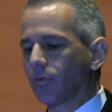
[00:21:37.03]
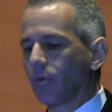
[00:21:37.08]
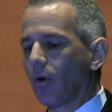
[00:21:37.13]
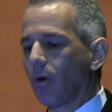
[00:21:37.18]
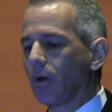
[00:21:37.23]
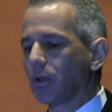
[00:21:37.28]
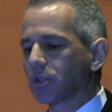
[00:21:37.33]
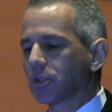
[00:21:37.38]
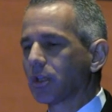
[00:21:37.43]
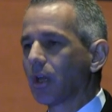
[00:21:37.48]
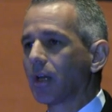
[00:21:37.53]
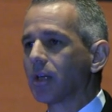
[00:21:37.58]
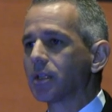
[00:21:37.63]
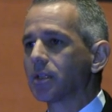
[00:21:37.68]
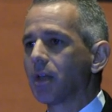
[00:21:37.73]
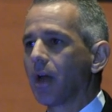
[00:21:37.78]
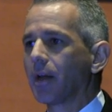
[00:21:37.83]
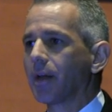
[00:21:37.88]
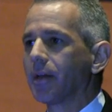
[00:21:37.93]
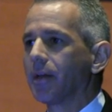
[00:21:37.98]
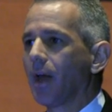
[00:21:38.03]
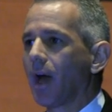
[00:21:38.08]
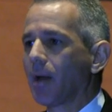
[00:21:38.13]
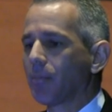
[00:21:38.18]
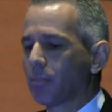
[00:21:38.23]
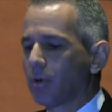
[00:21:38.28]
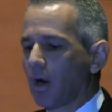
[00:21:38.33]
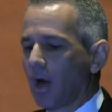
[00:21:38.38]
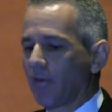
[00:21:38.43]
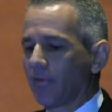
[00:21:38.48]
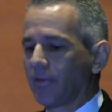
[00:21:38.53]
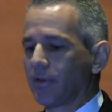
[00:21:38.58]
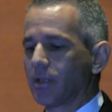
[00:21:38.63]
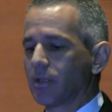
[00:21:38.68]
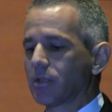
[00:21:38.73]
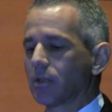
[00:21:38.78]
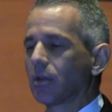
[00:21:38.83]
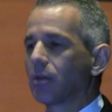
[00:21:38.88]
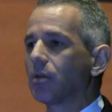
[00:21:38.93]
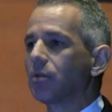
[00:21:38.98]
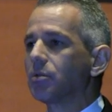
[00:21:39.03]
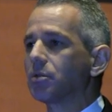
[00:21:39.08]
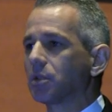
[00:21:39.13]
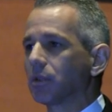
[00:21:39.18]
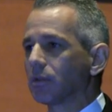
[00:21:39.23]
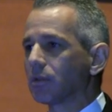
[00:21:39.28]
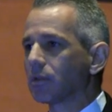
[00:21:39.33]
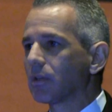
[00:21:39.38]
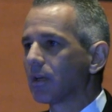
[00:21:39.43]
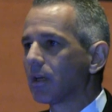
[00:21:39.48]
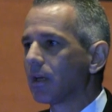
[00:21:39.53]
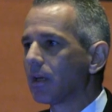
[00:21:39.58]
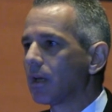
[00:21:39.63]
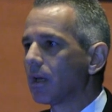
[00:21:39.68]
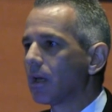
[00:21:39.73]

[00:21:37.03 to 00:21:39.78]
for all studies done at nonprofit institutions.